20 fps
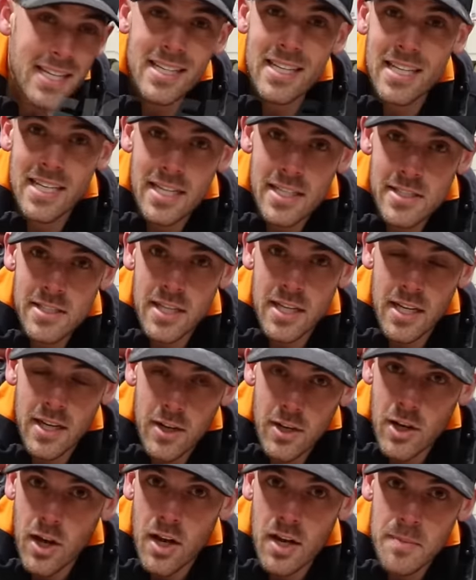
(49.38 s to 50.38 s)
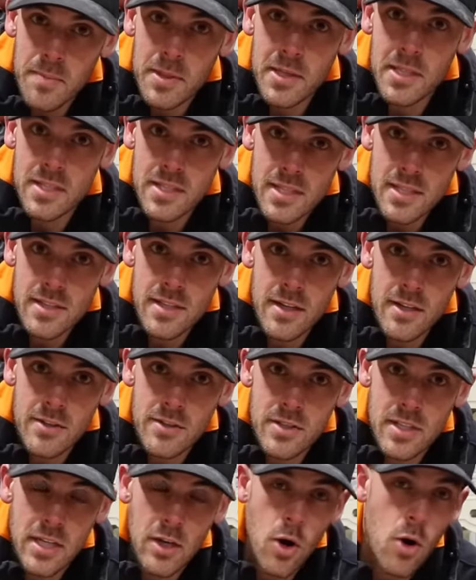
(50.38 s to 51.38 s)
it can get easy to get caught up in the
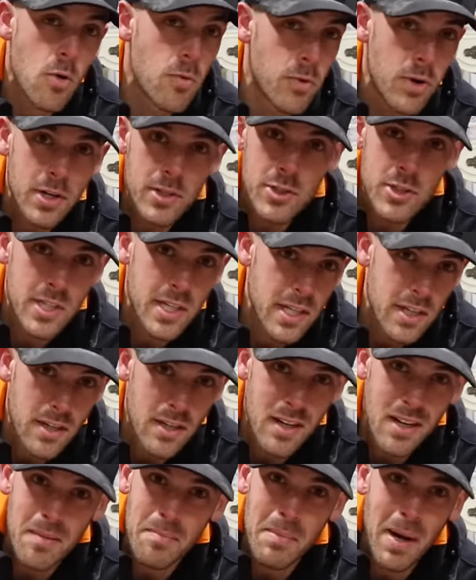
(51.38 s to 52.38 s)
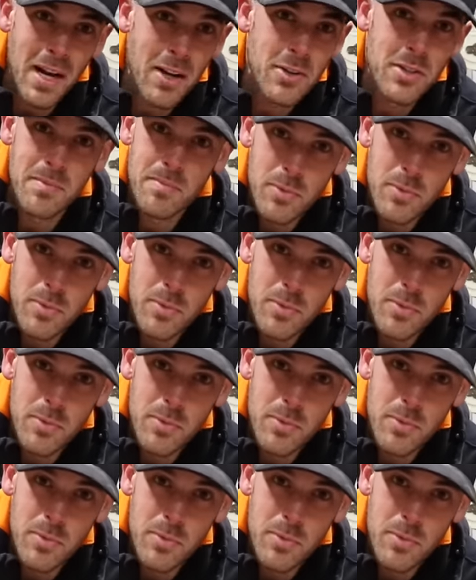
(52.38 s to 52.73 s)
details and over engineer a mild